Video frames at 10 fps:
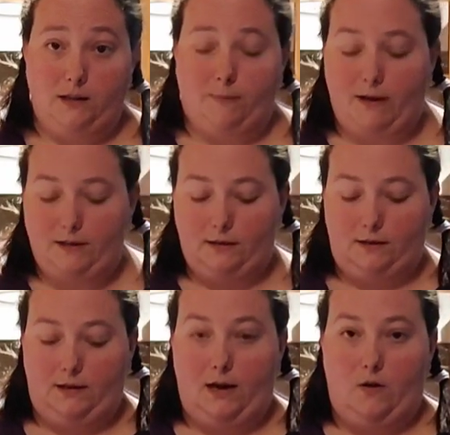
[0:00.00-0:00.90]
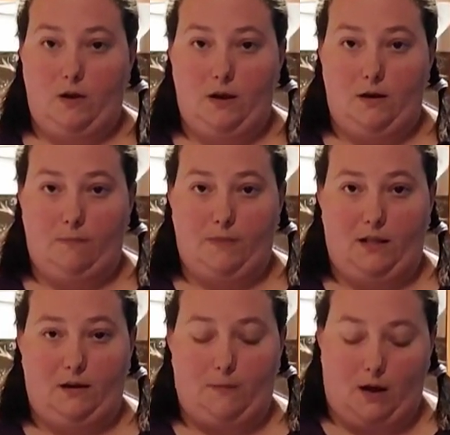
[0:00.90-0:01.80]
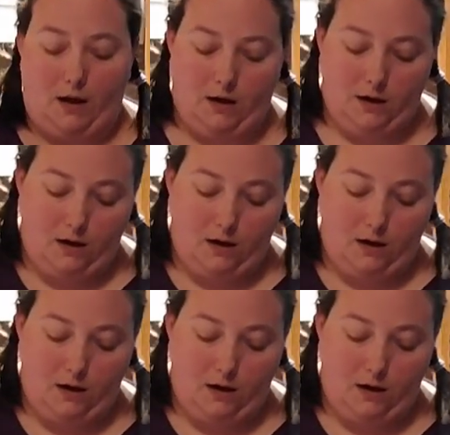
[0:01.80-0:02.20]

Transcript: the spices now in my little pot.